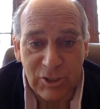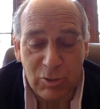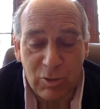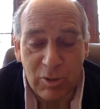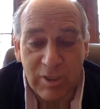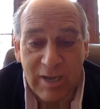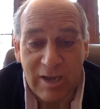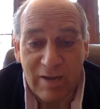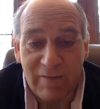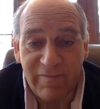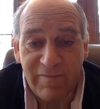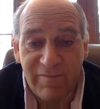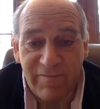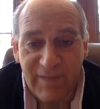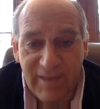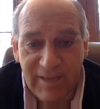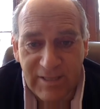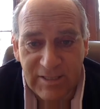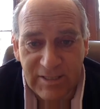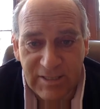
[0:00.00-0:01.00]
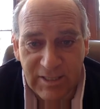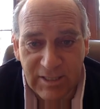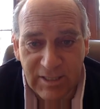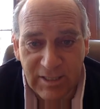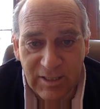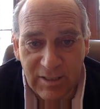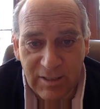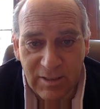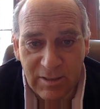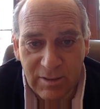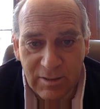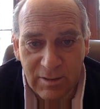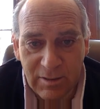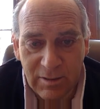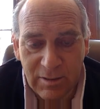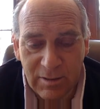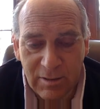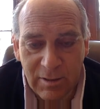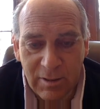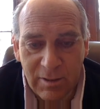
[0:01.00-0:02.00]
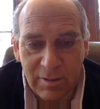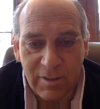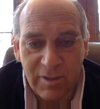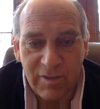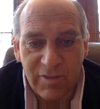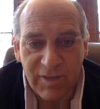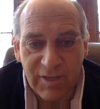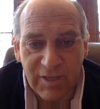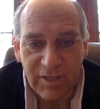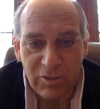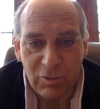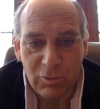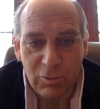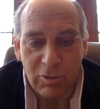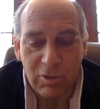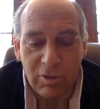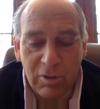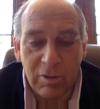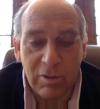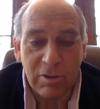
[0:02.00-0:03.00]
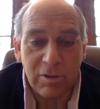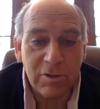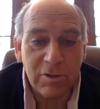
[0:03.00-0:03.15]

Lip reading: you are now facing the thing you were